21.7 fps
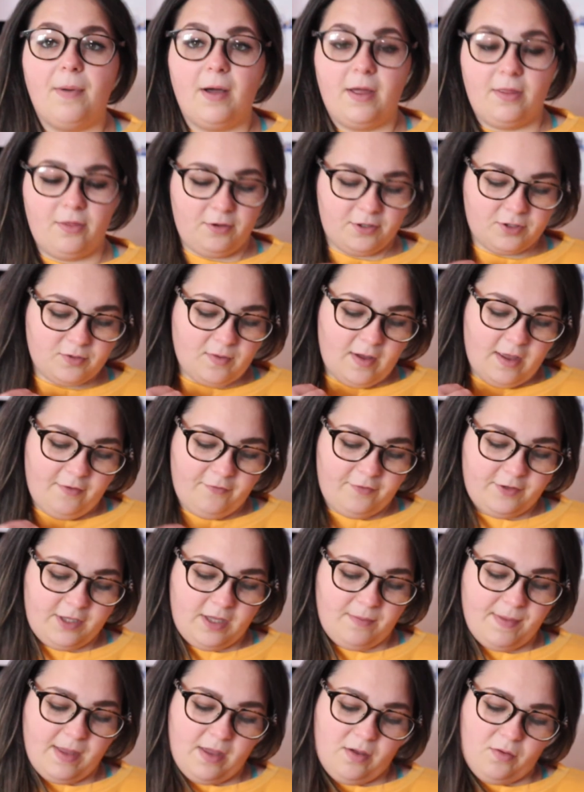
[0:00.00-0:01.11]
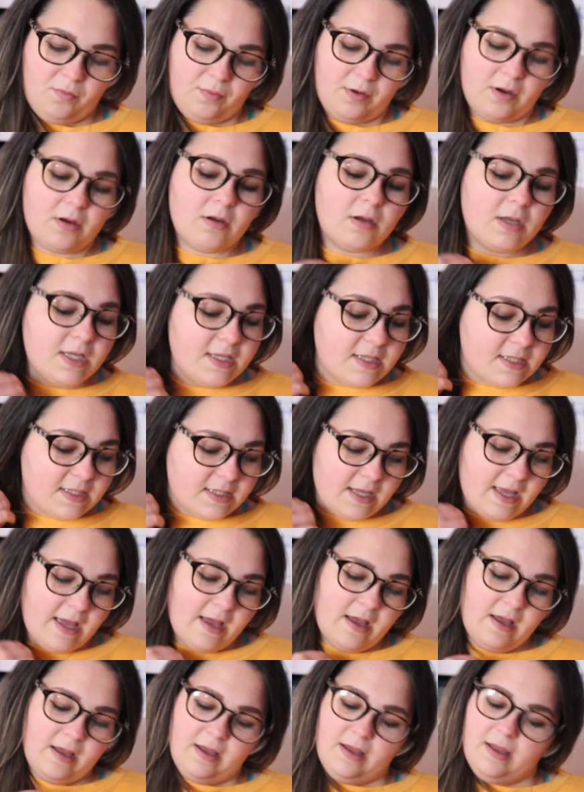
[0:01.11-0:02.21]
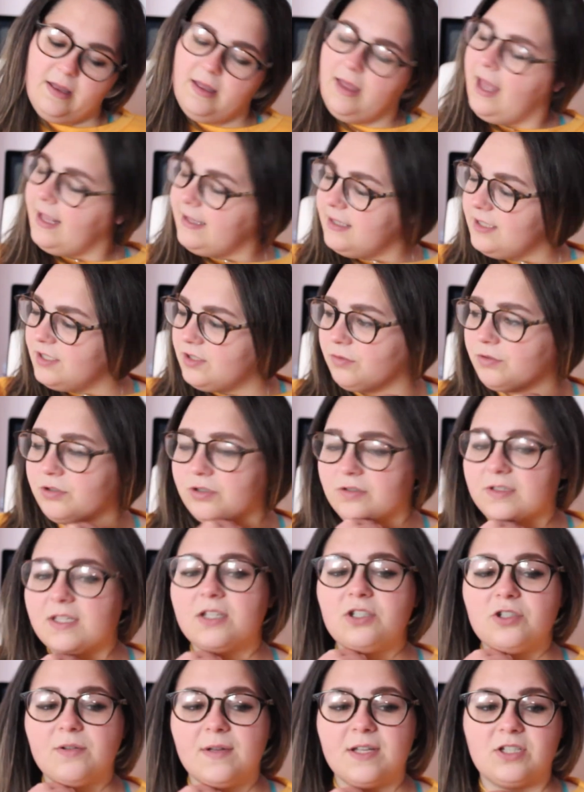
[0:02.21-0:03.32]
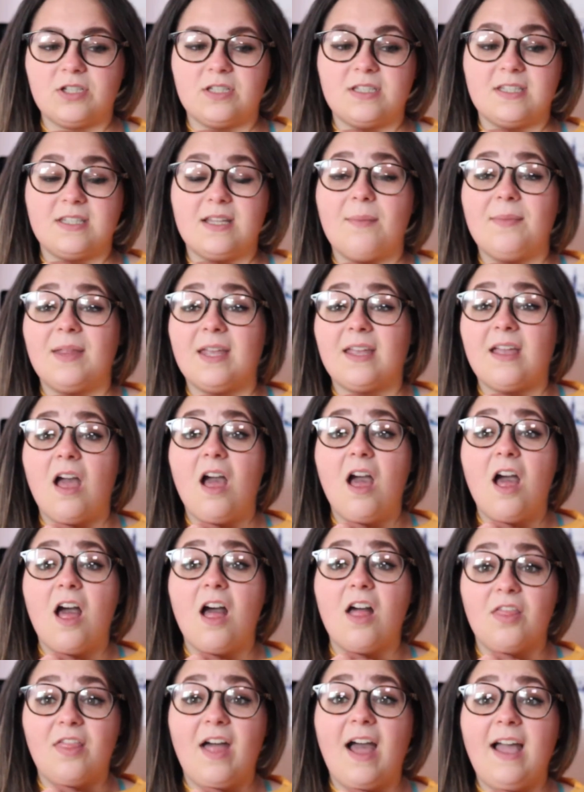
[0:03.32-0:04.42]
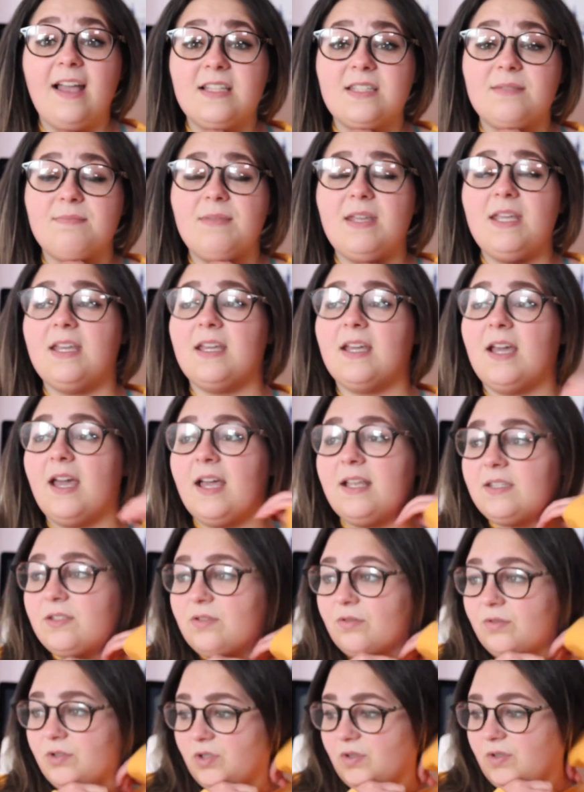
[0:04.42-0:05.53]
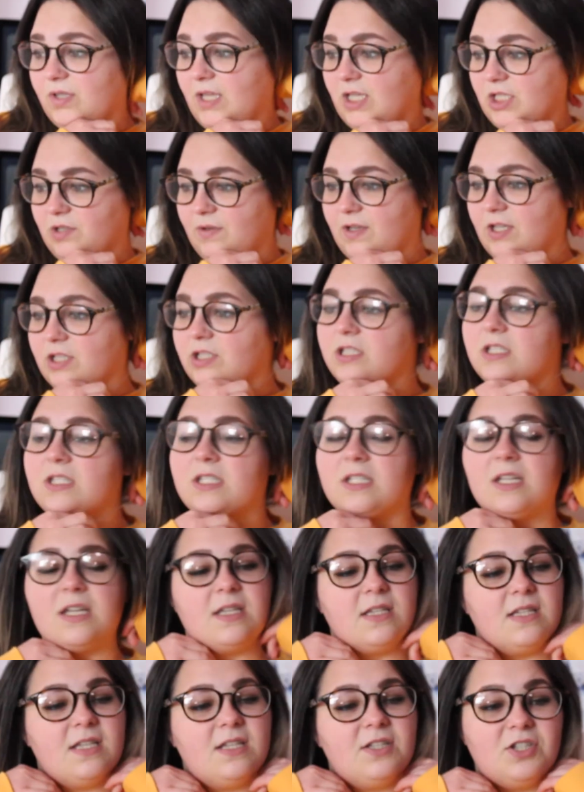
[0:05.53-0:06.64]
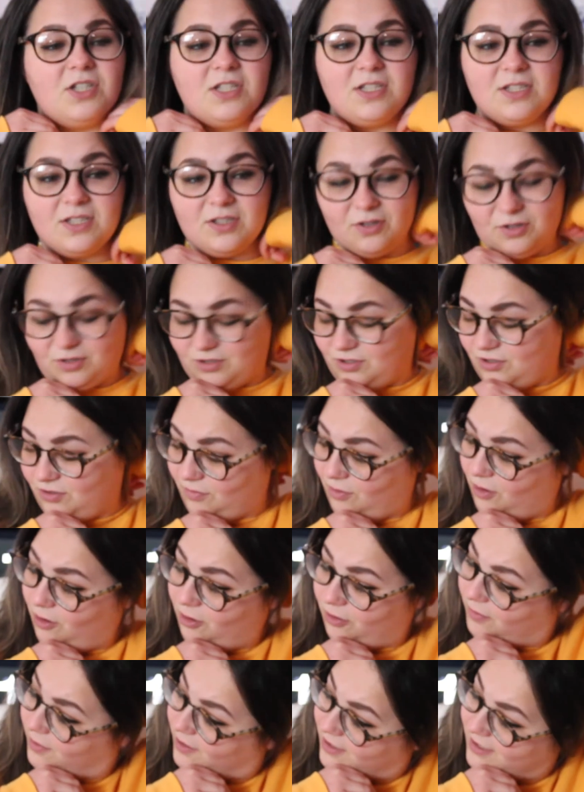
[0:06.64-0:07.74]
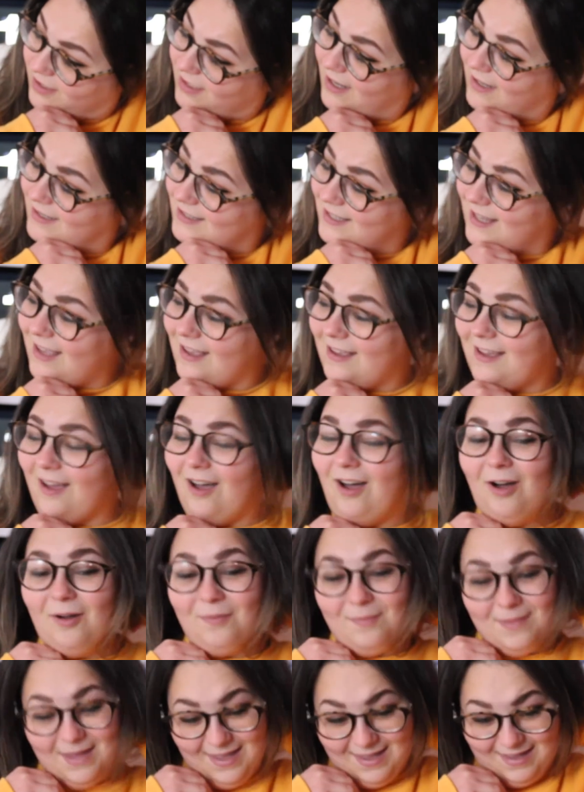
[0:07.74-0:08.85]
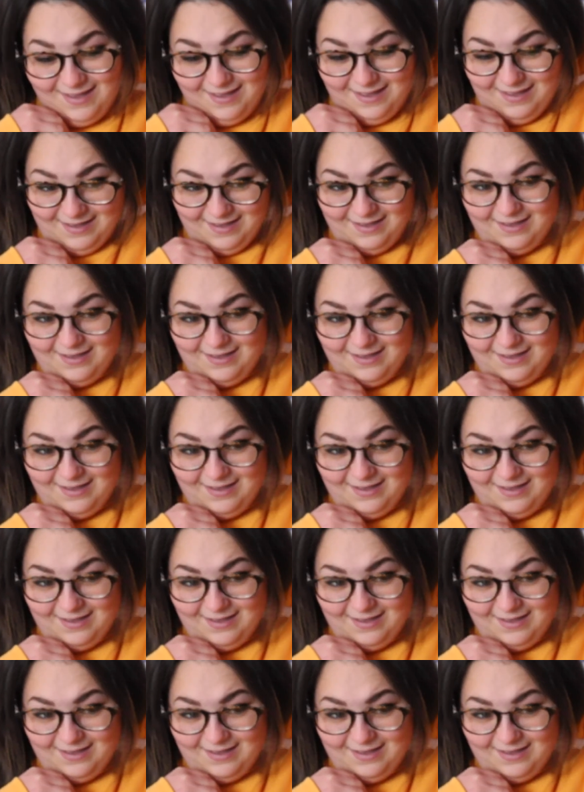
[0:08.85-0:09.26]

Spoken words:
But there's quite a funny bit where he's in the social situations, and I'm like, that is me in social situations, because he just looks so awkward, and I was like, oh, me.